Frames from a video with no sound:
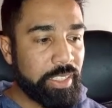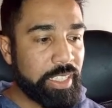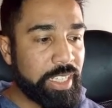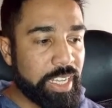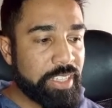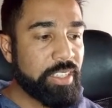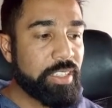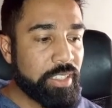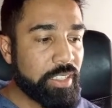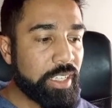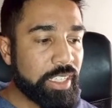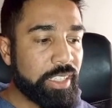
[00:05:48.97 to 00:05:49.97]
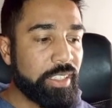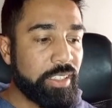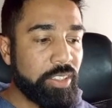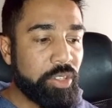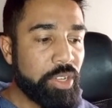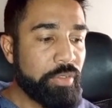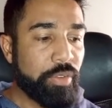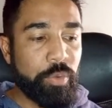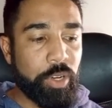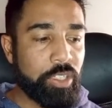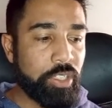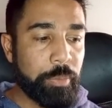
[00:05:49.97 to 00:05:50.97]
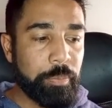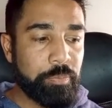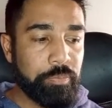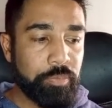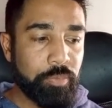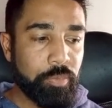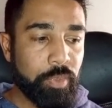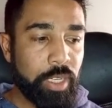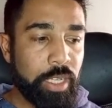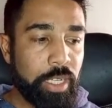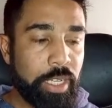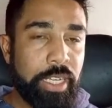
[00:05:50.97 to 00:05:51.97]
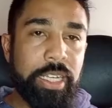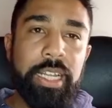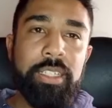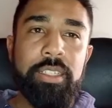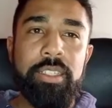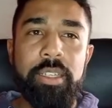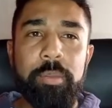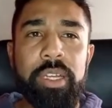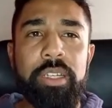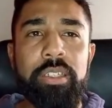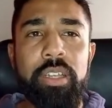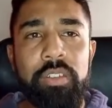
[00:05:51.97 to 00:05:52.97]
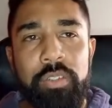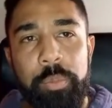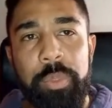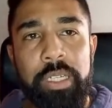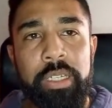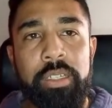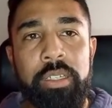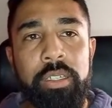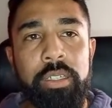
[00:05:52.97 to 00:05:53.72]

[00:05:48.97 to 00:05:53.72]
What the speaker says: doesn't, if you watch him, he doesn't seem like he's overplayed.